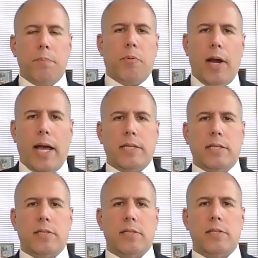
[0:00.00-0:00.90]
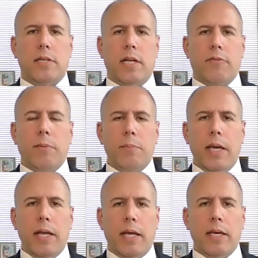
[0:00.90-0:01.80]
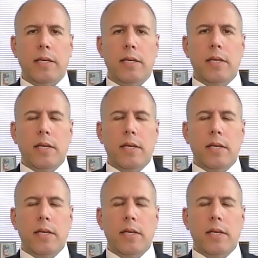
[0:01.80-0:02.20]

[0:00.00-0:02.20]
practice in every meeting